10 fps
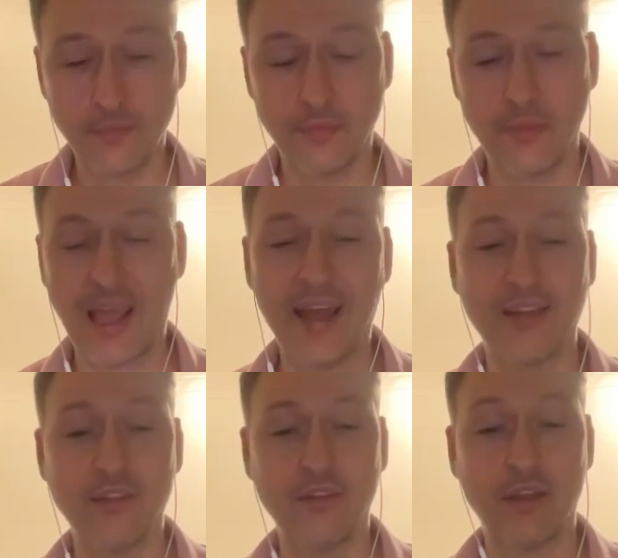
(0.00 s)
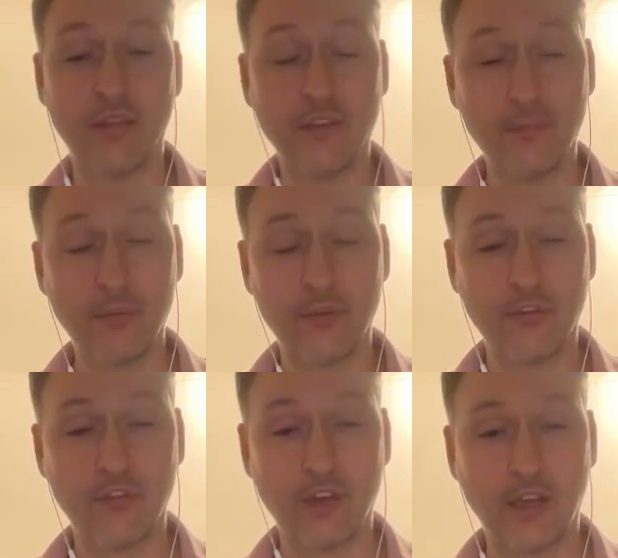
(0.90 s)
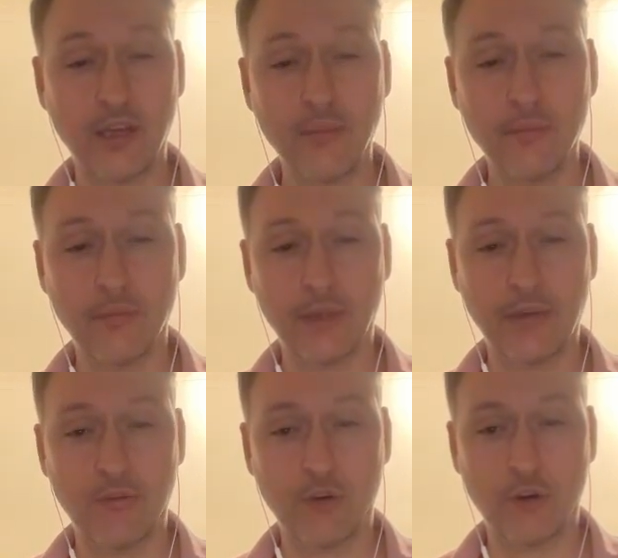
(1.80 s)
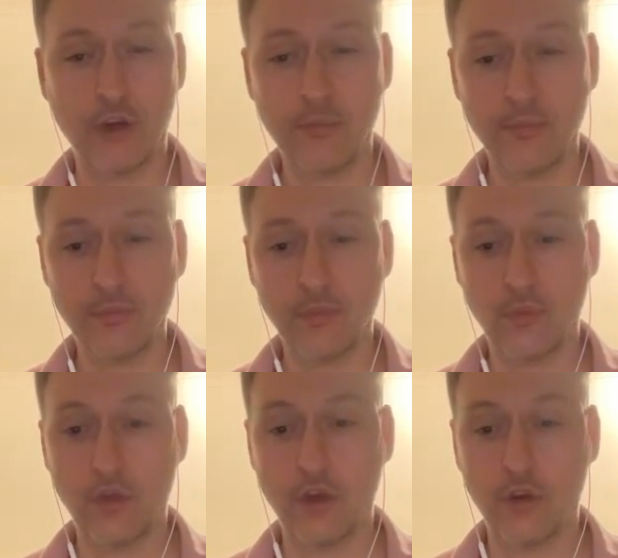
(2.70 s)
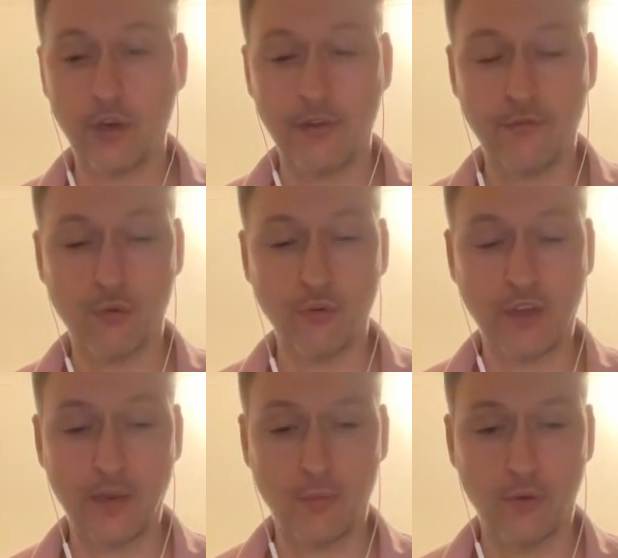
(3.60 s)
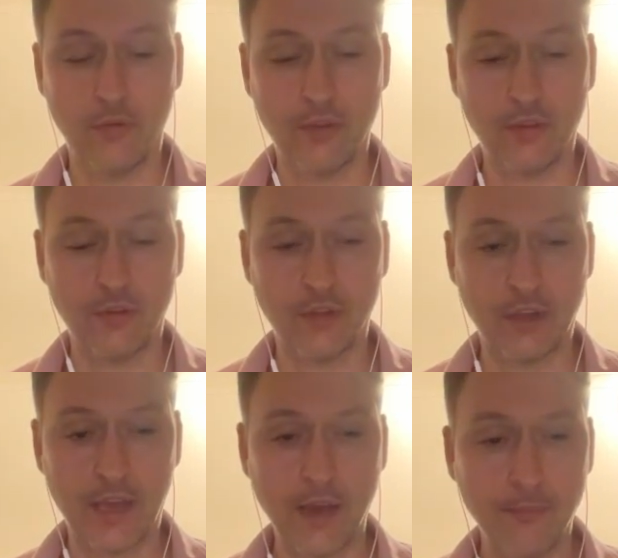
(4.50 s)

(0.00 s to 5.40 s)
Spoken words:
And in this position here, believe it or not, we are only 14 moves into the game,